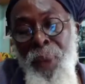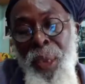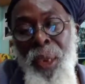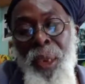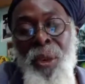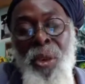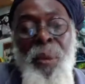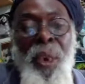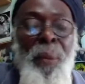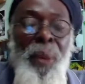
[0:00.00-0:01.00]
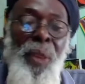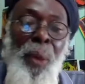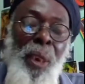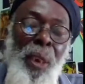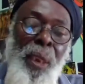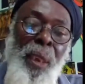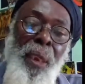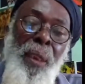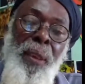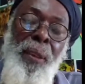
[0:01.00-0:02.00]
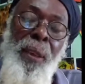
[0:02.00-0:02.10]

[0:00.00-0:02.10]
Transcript: You have the Ten Commandments, I want another guideline